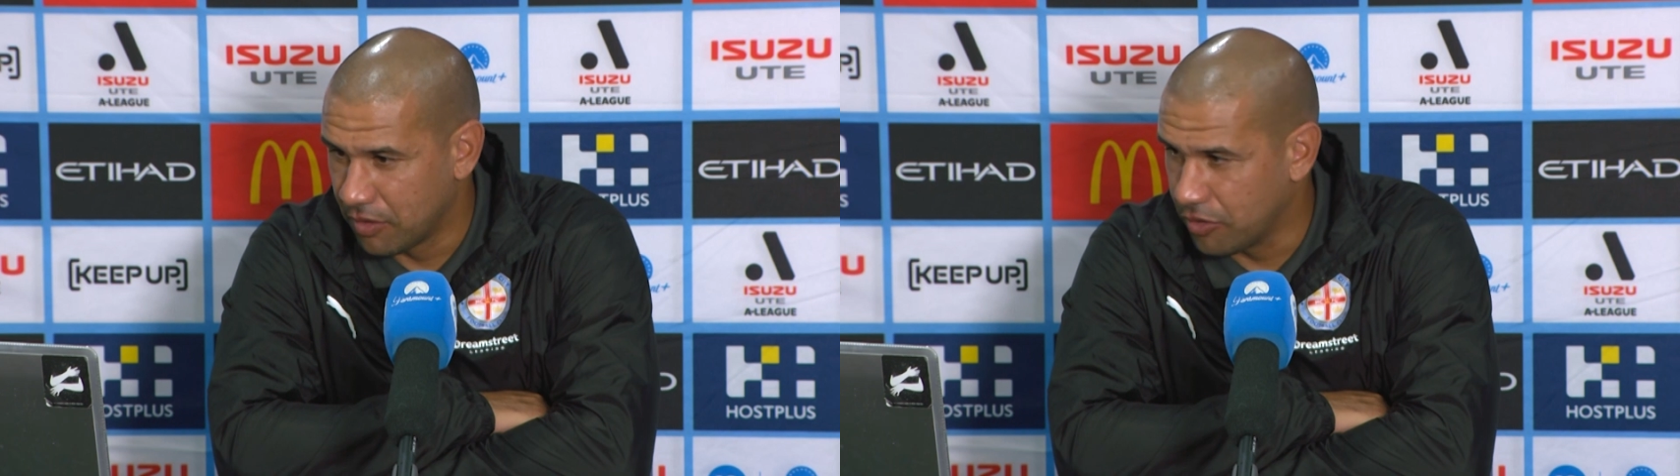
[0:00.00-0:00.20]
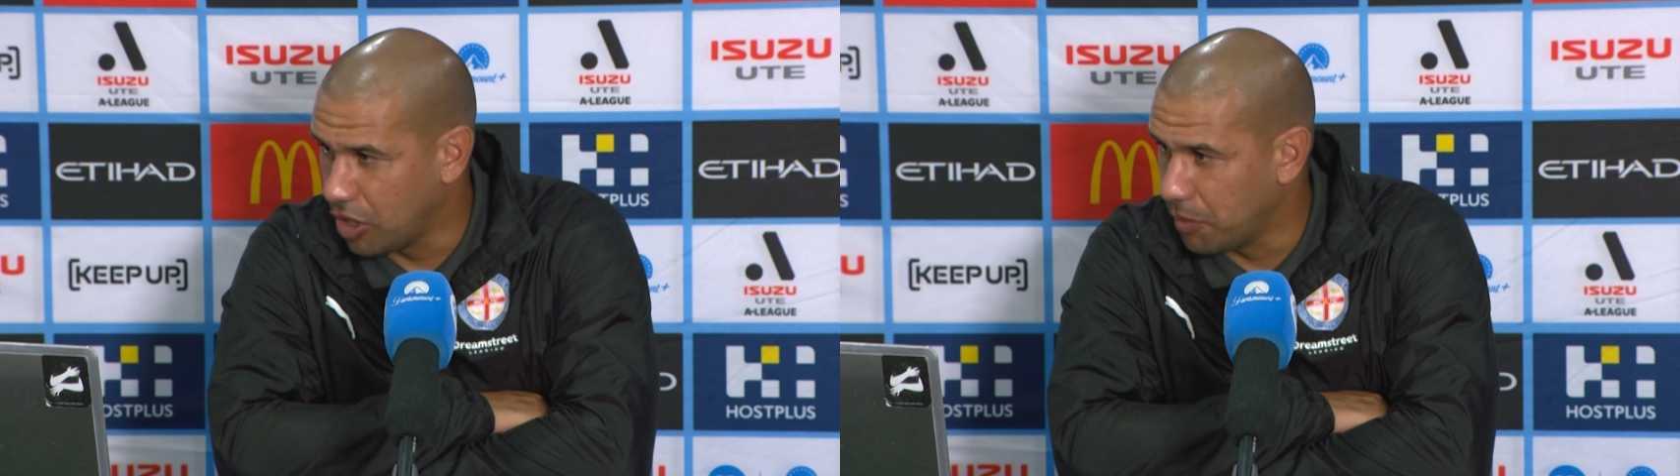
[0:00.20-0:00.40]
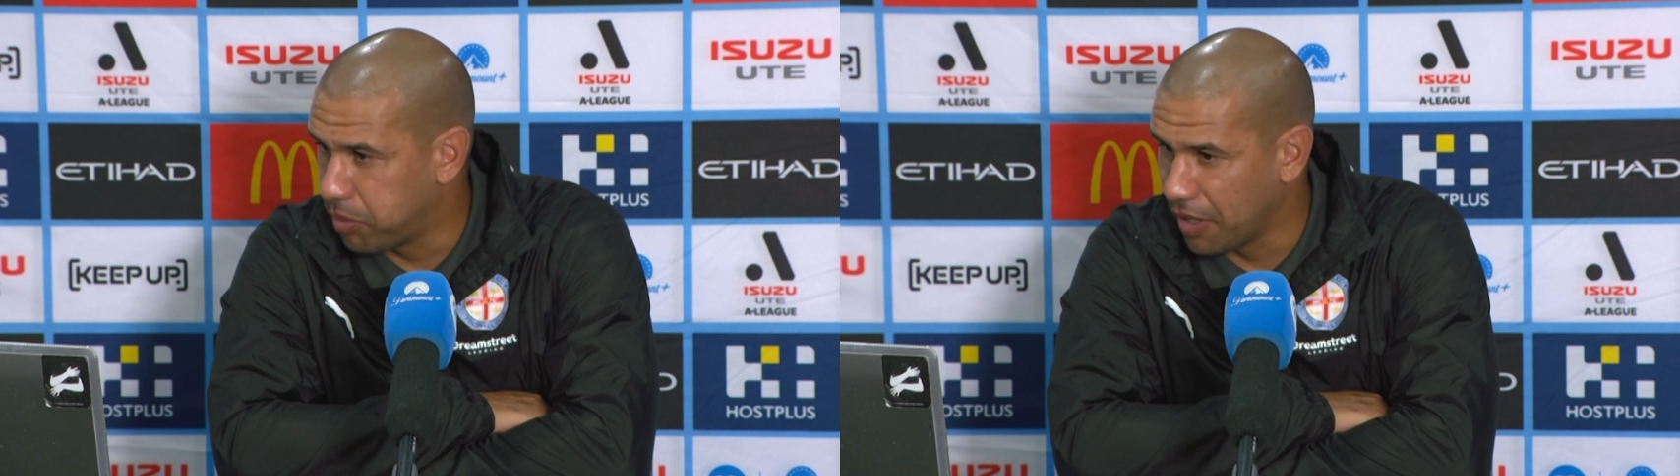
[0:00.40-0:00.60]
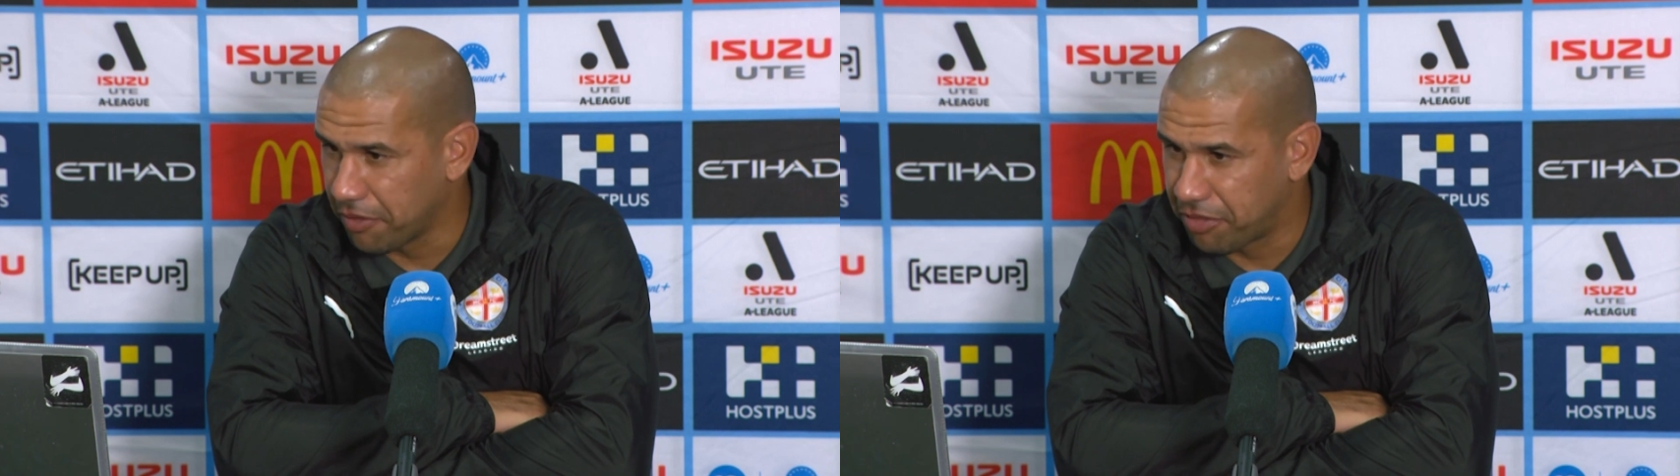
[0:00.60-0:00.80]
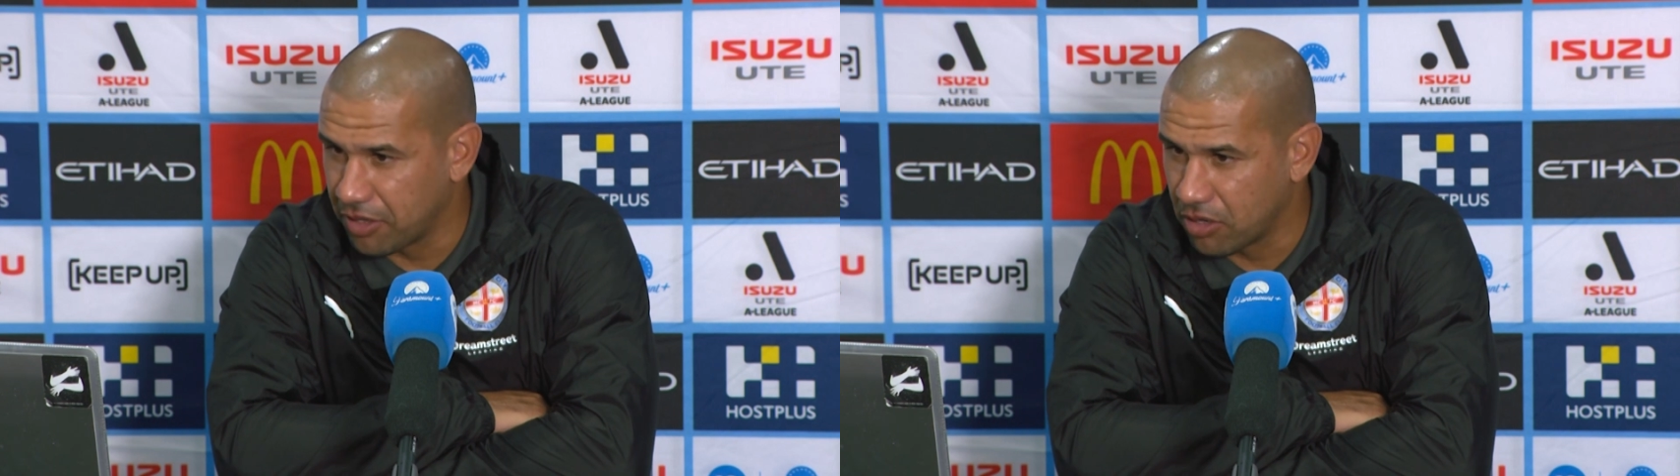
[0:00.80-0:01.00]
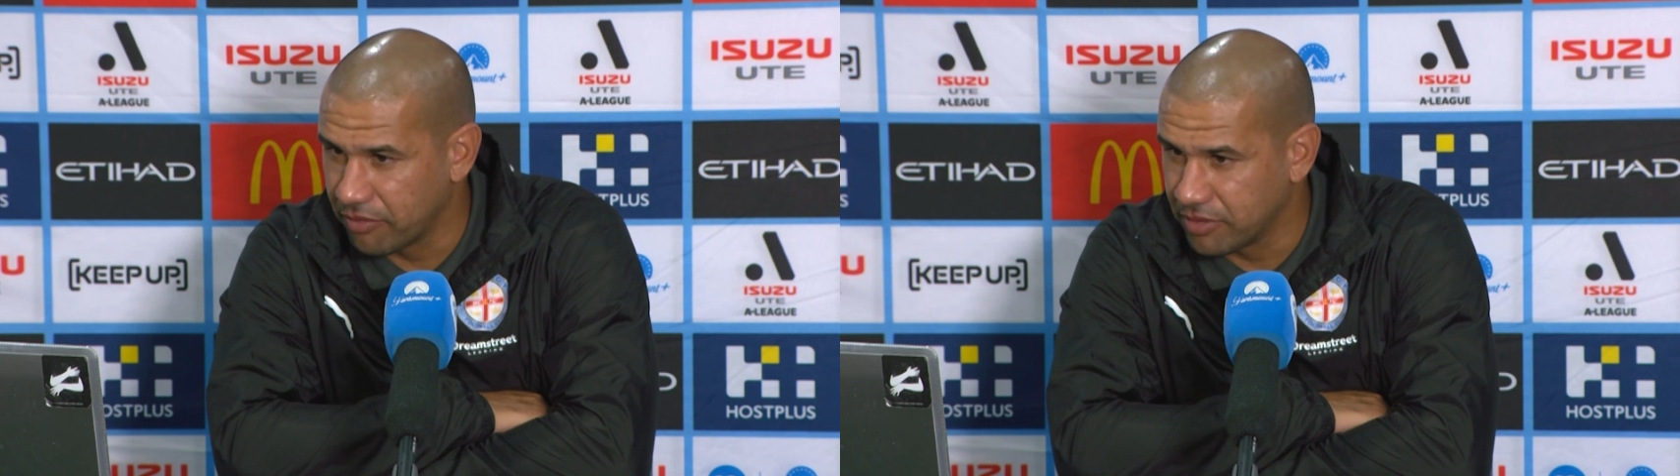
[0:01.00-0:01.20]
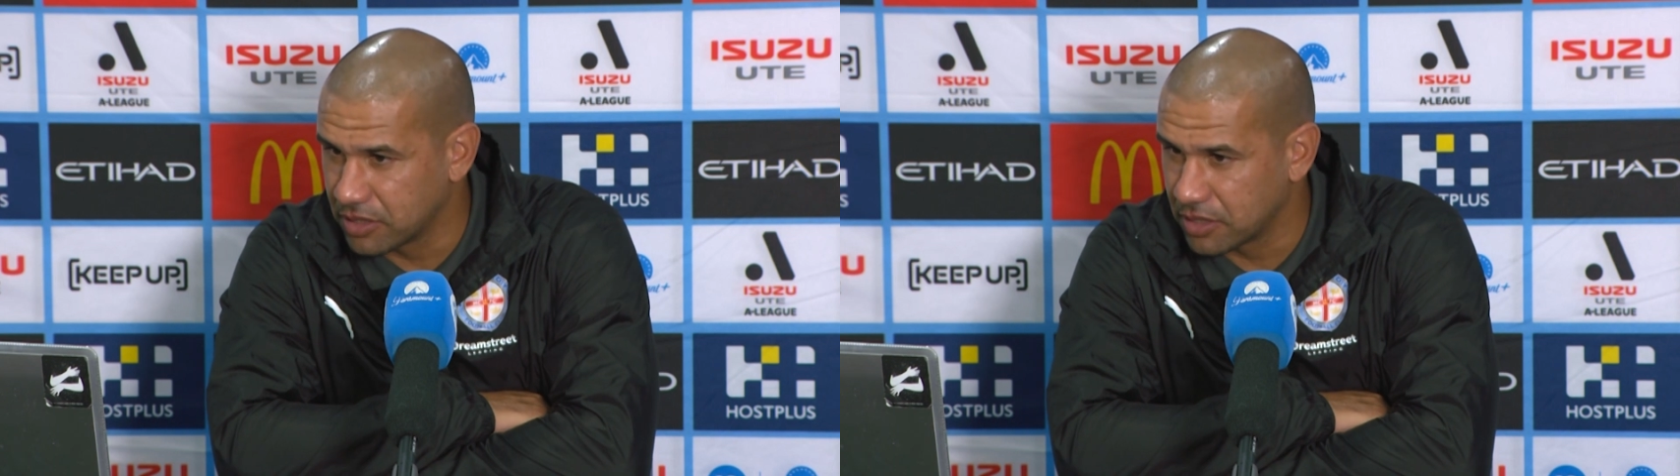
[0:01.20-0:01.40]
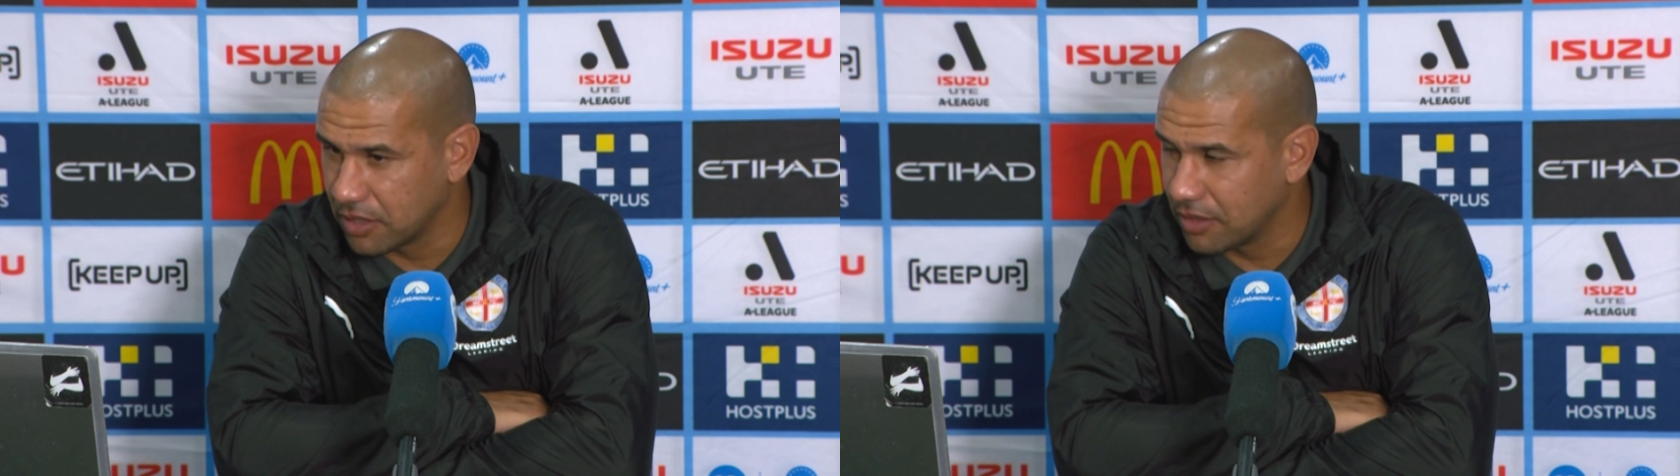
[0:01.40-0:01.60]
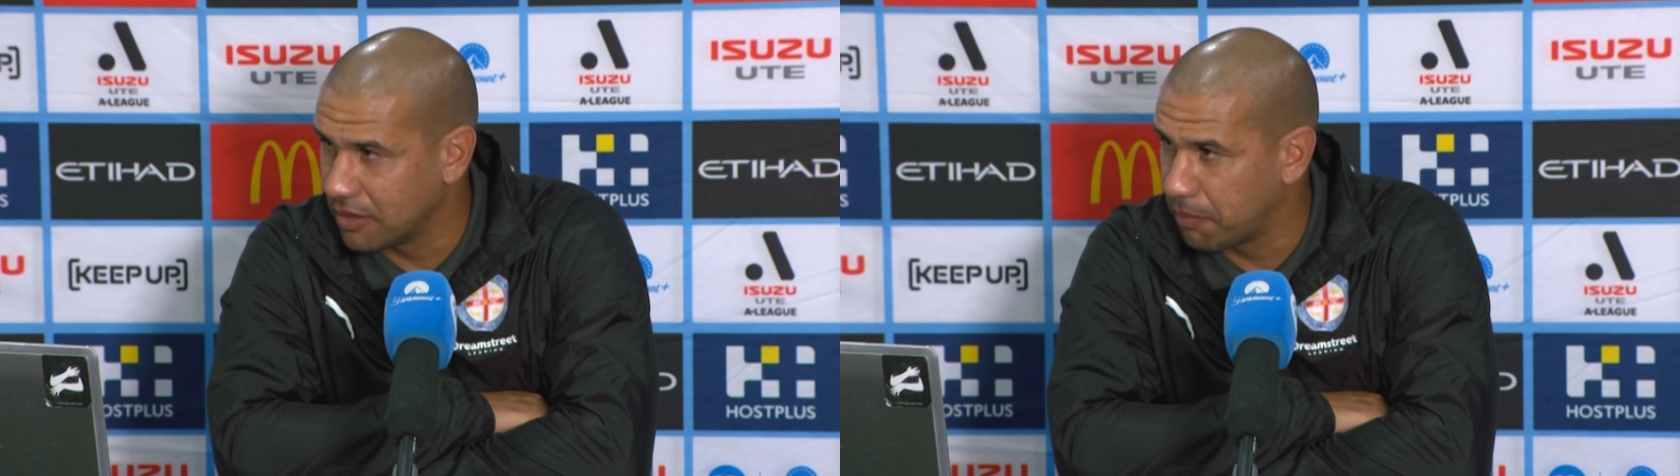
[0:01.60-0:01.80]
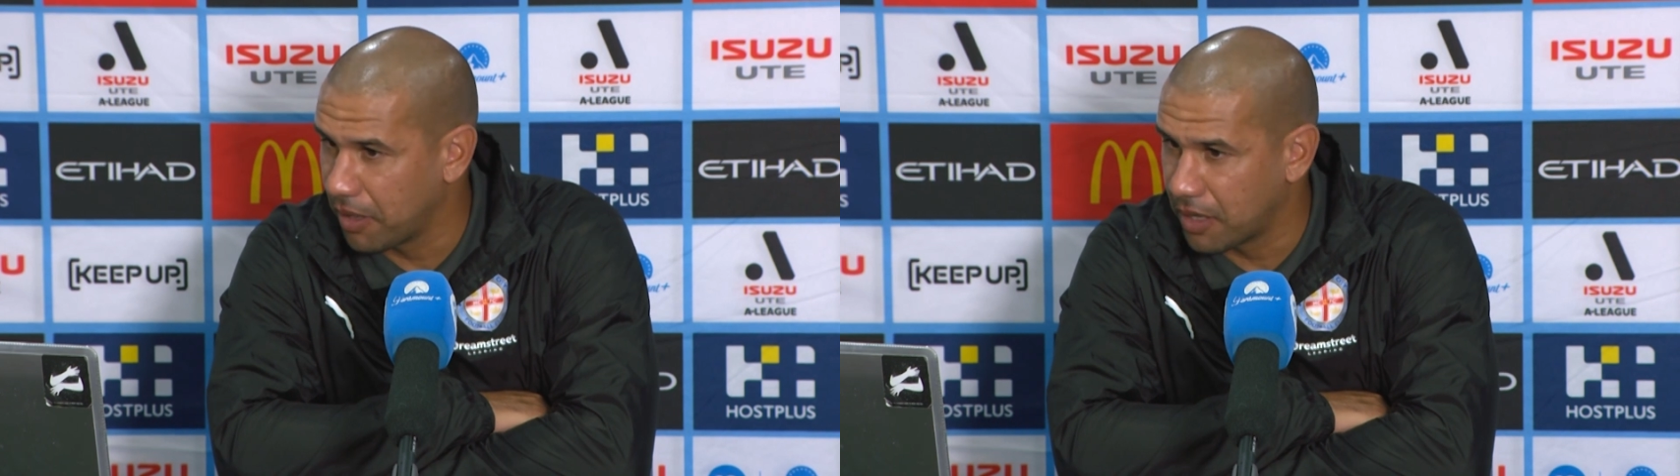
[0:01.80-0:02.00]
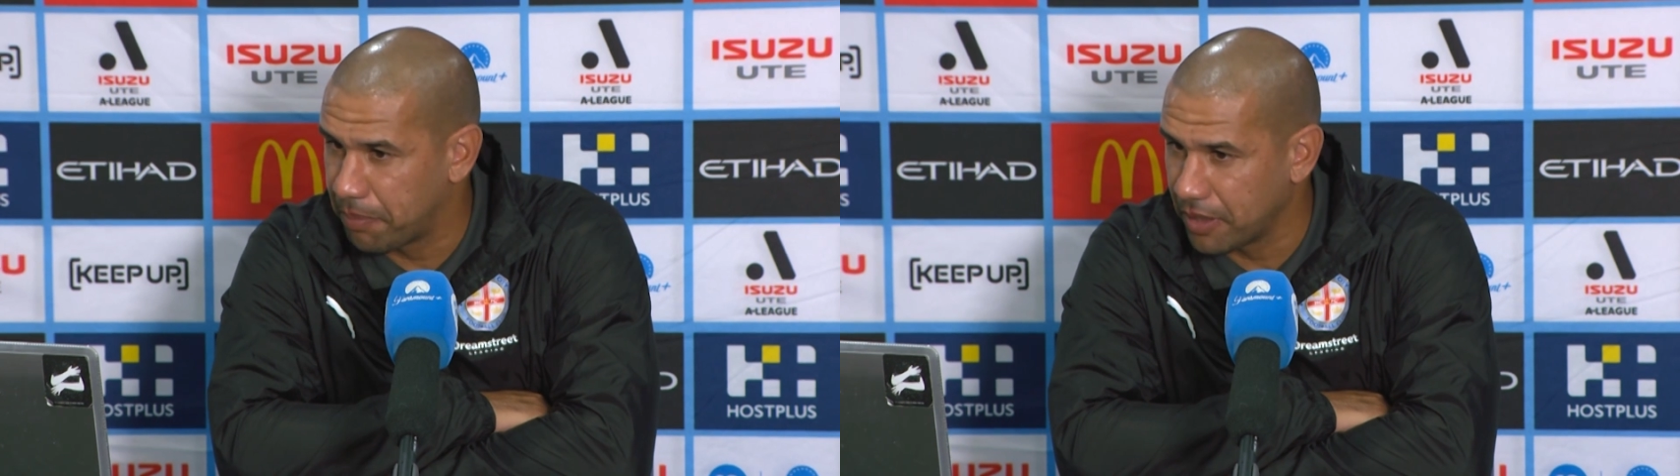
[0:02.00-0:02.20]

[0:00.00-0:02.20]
The only plate I think of is the plate of